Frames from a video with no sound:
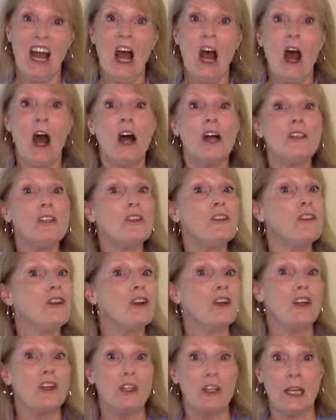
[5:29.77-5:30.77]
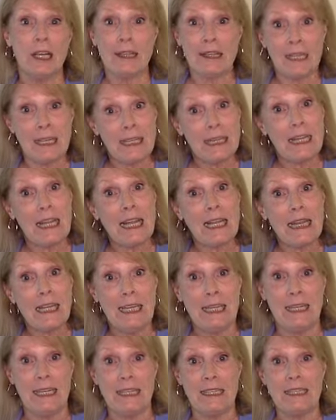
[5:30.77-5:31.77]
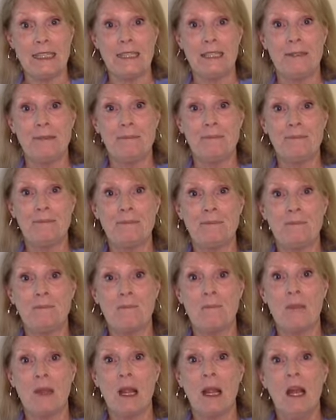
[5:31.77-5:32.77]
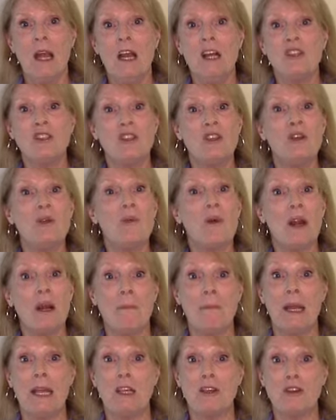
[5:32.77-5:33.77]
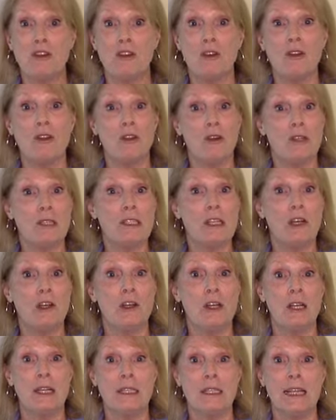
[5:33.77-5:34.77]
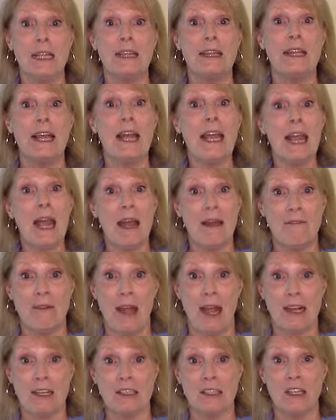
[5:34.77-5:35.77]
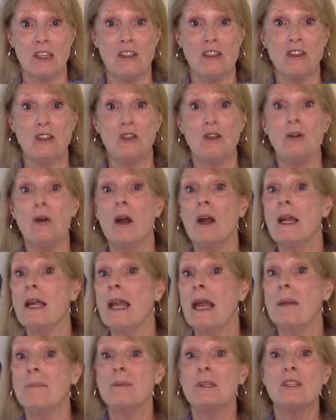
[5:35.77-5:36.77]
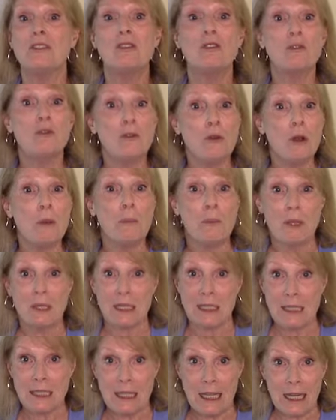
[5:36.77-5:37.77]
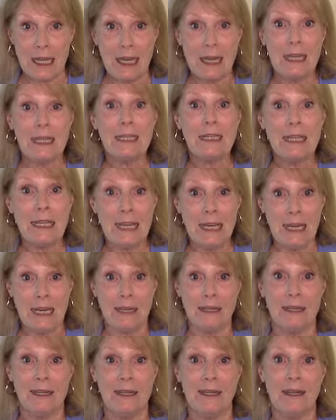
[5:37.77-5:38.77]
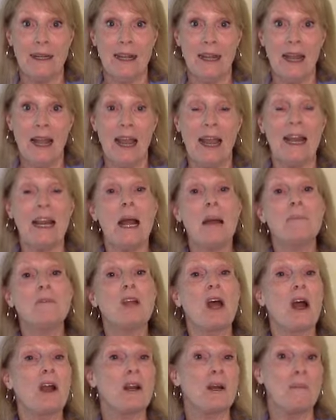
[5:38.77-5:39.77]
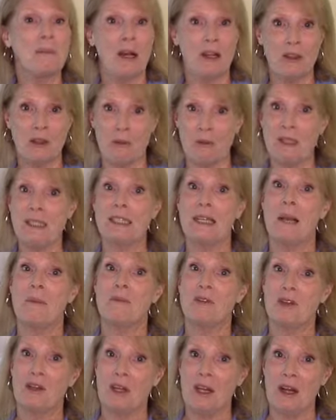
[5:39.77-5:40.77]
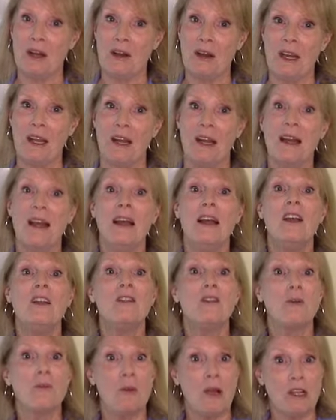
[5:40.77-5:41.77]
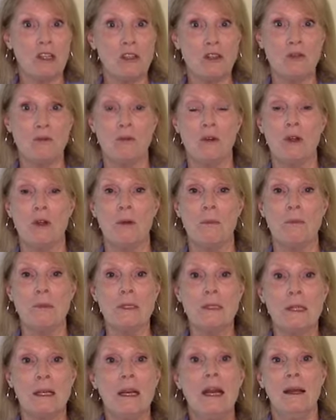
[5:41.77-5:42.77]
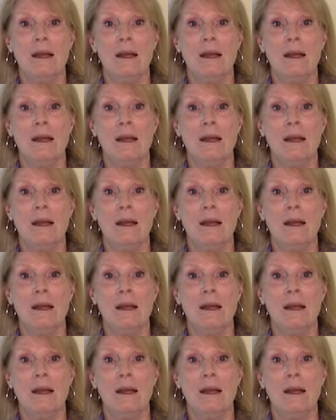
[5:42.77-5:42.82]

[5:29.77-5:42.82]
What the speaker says: Also, they're going to look at the cleanliness. So you want to make sure those areas that they have access to are kept scrupulously clean. And I'm talking about the reception area, the restrooms,